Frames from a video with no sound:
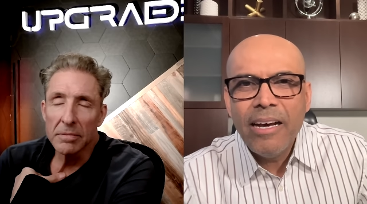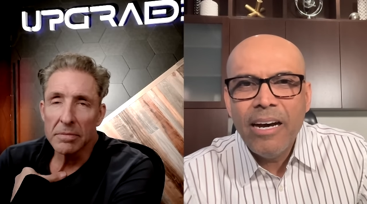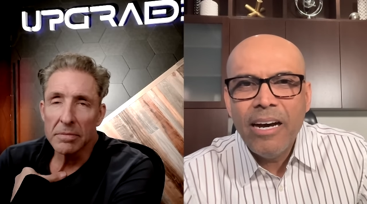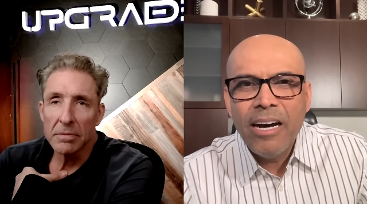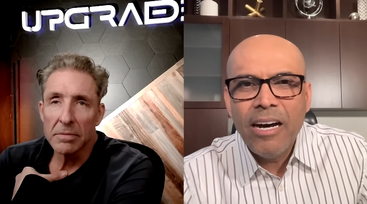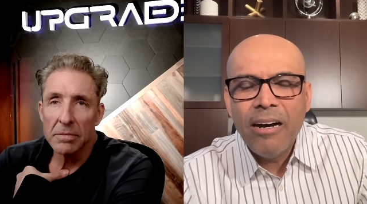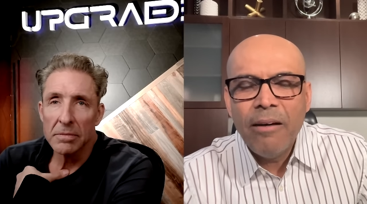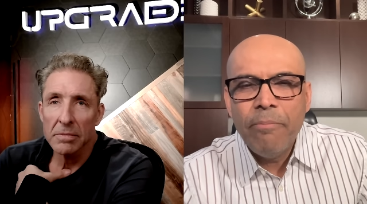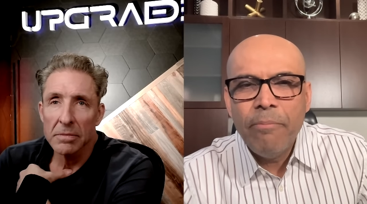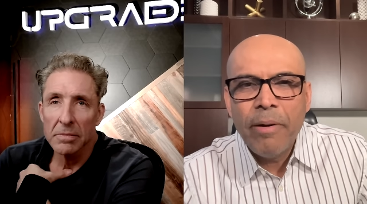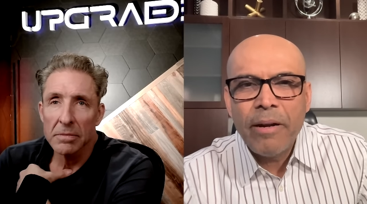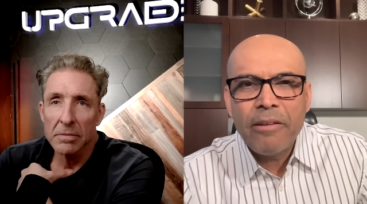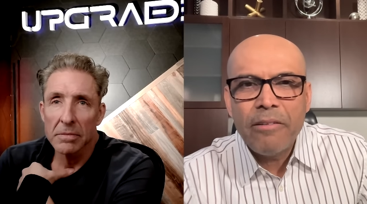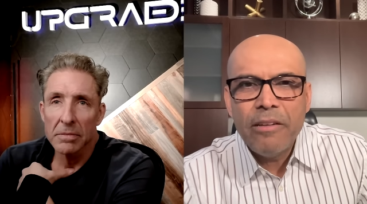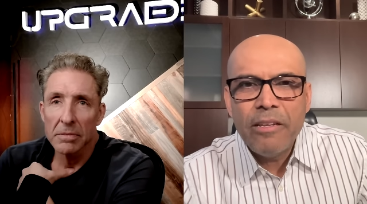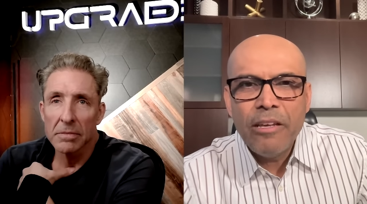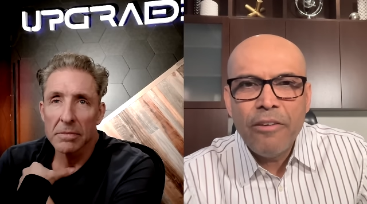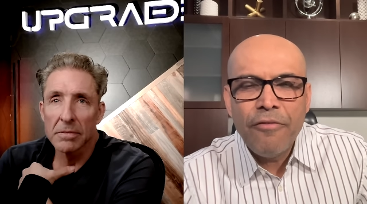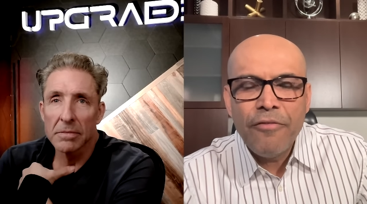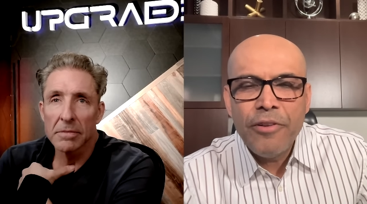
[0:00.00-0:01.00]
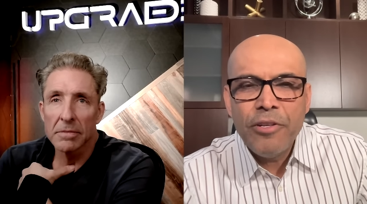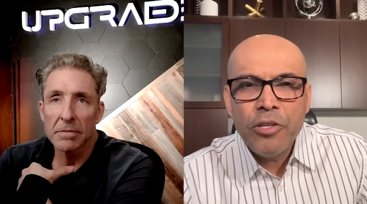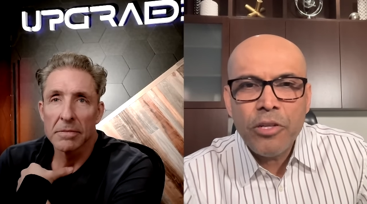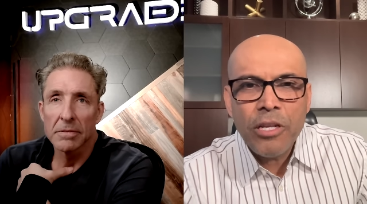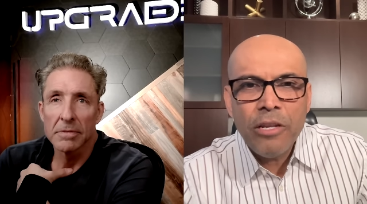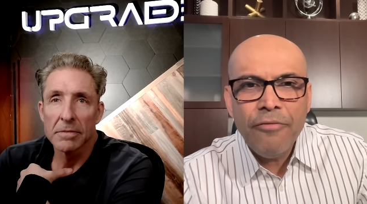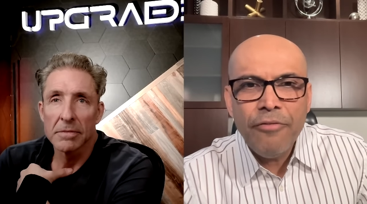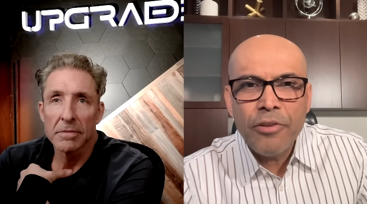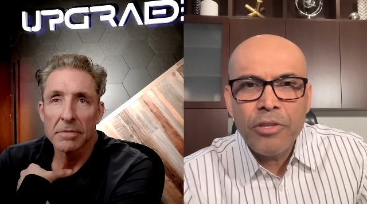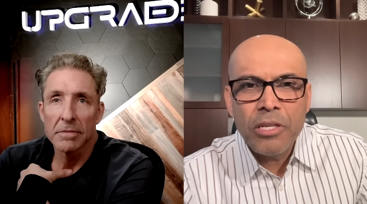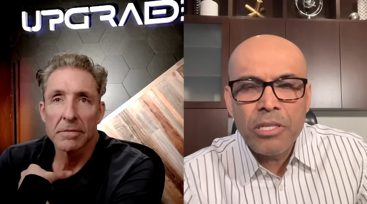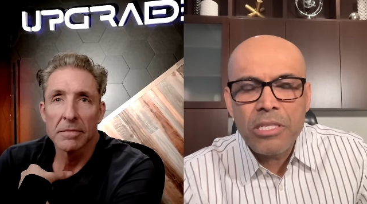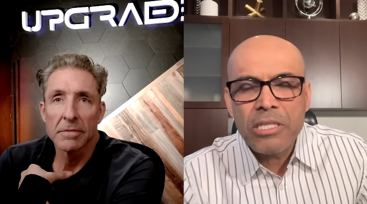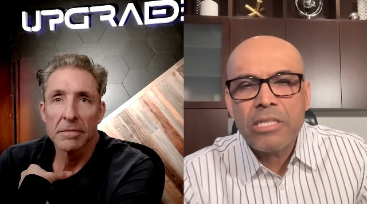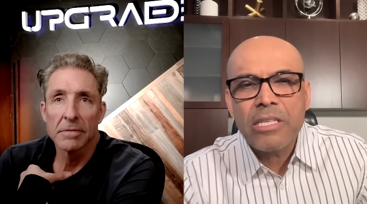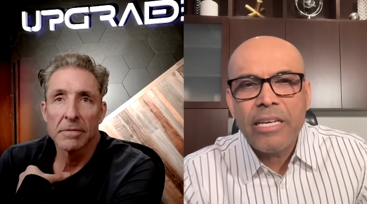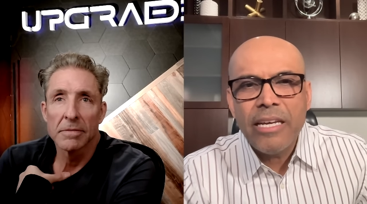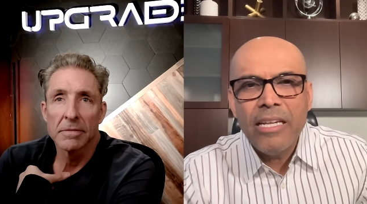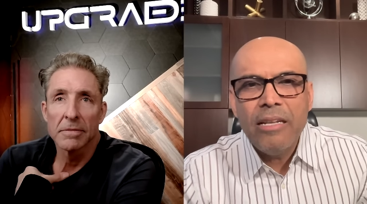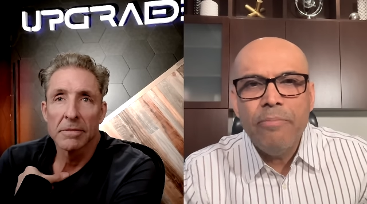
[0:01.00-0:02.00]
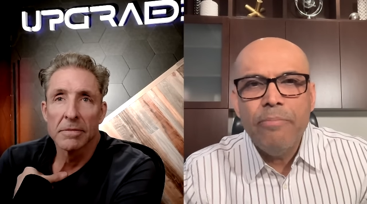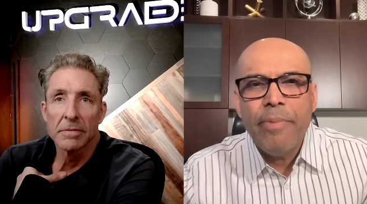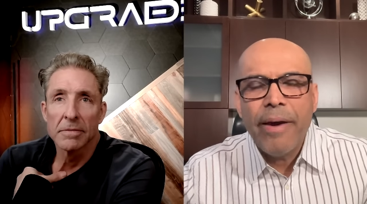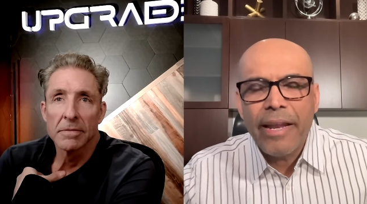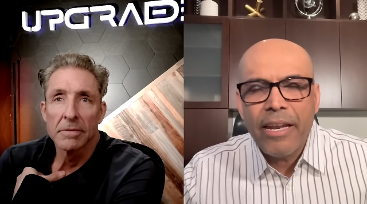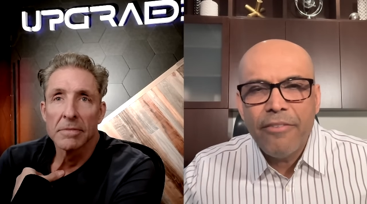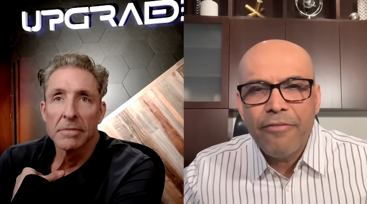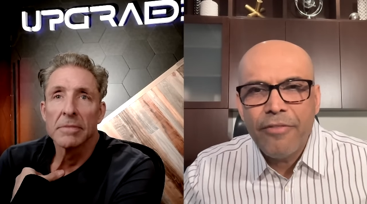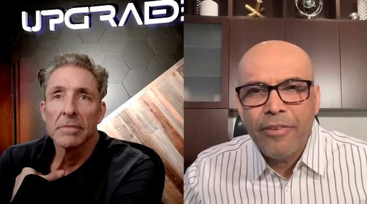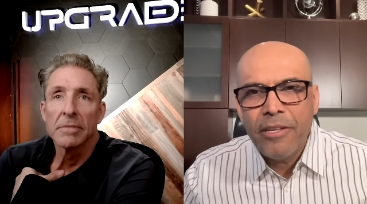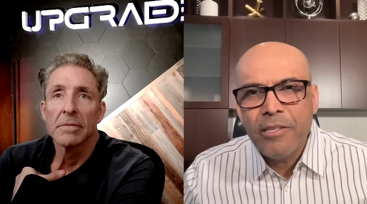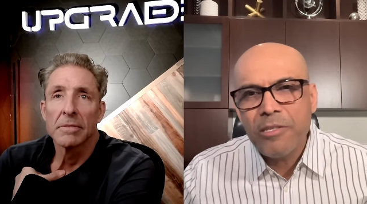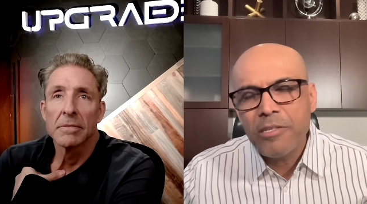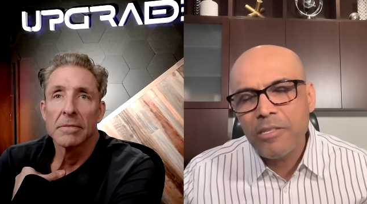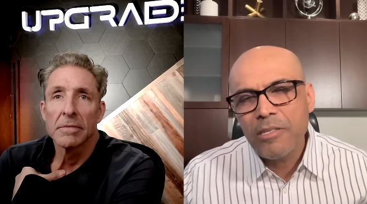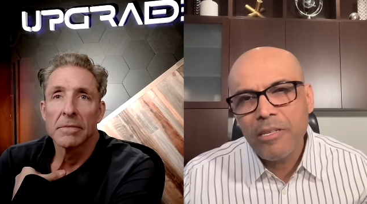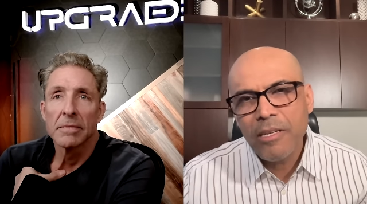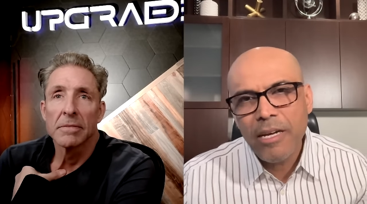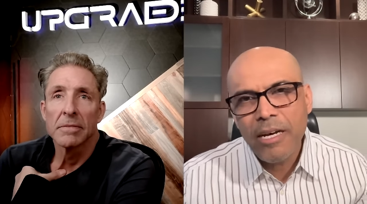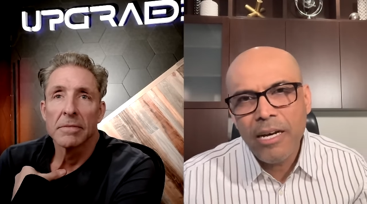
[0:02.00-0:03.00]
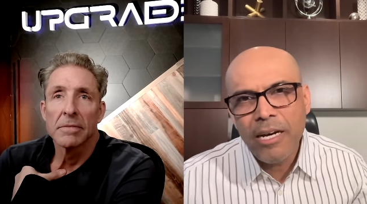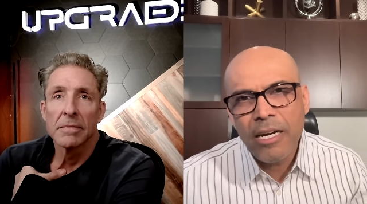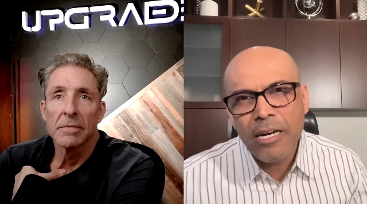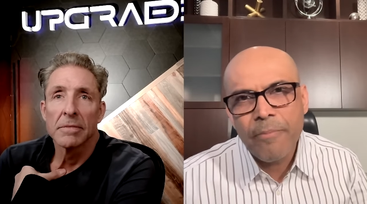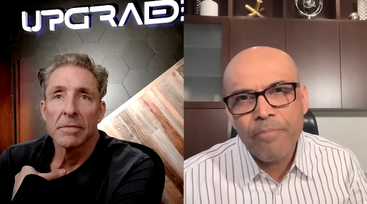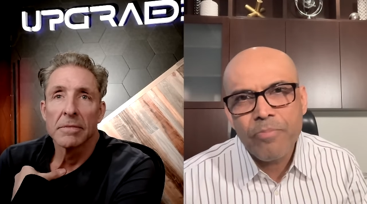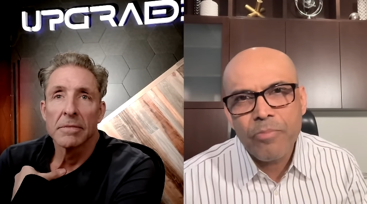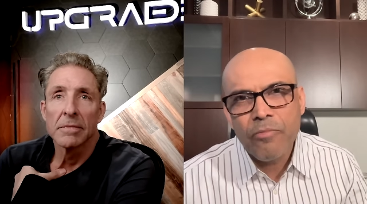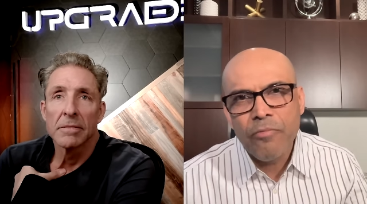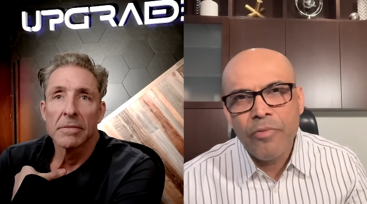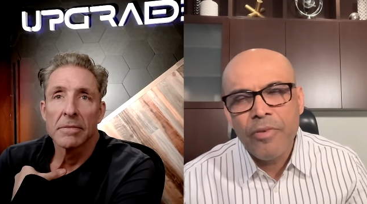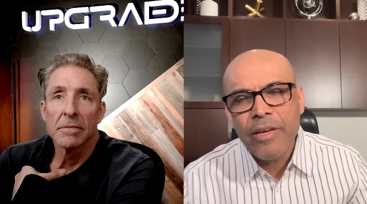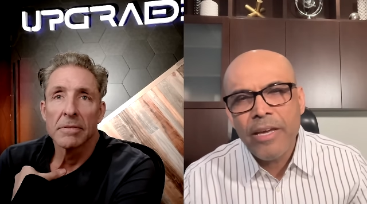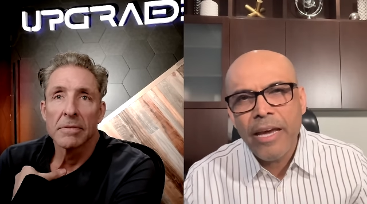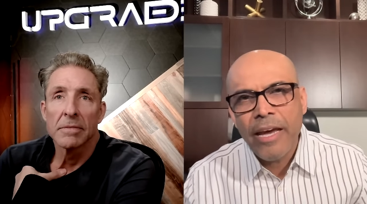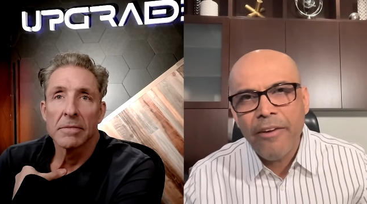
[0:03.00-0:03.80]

Speaker 1: Uh, but if you're looking for the skin benefits, uh, we